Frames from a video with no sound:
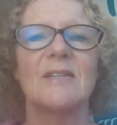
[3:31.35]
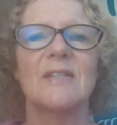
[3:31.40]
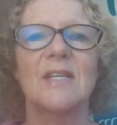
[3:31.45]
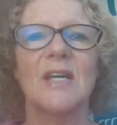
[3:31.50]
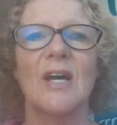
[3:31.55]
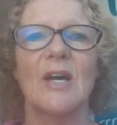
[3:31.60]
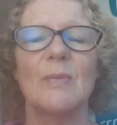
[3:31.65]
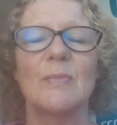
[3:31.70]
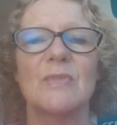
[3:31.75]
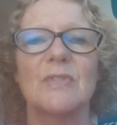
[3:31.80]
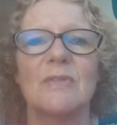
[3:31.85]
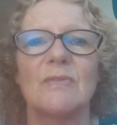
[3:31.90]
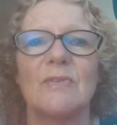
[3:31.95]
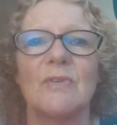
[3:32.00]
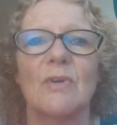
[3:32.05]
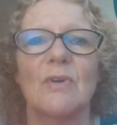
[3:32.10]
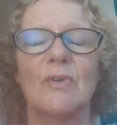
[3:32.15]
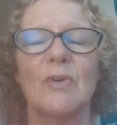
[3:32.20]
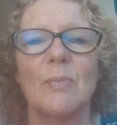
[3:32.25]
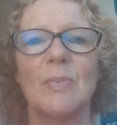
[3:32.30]
terms of
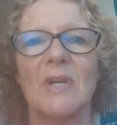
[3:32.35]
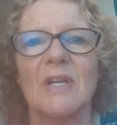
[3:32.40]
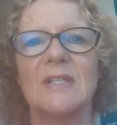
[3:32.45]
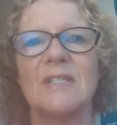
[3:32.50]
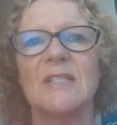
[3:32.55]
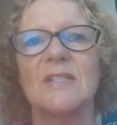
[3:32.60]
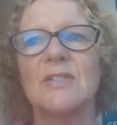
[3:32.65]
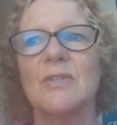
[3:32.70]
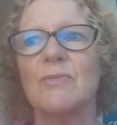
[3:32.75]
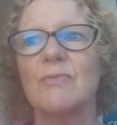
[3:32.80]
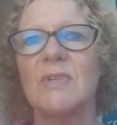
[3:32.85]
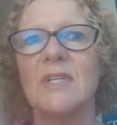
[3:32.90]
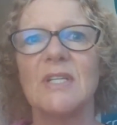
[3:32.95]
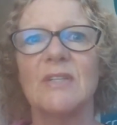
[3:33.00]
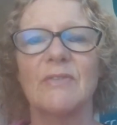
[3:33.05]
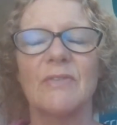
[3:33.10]
your ability to read,